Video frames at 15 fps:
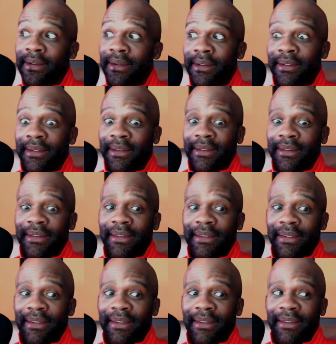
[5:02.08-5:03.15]

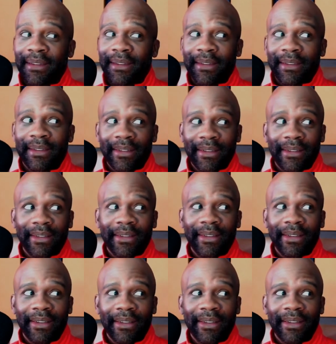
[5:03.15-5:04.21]

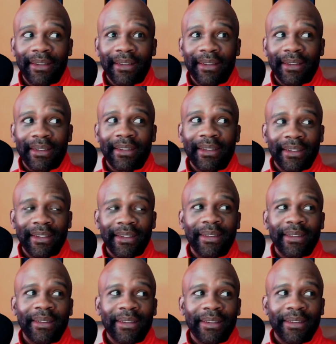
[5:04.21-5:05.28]

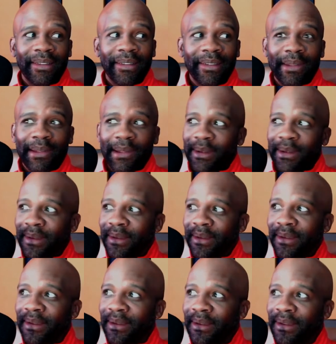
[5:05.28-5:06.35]

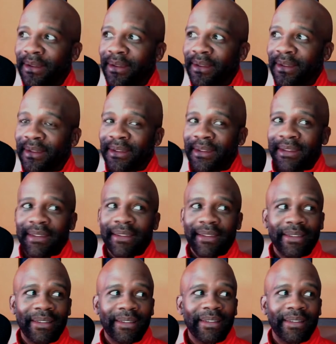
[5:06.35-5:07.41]

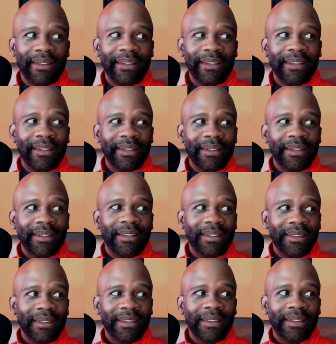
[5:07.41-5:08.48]

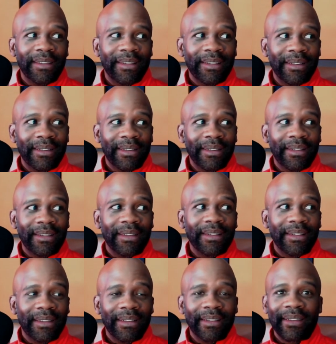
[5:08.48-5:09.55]

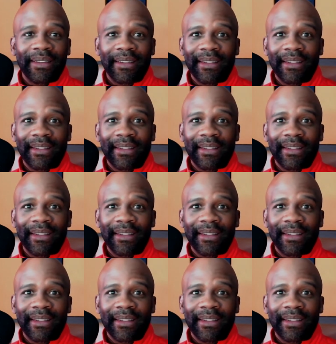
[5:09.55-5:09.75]
No one is speaking in this clip.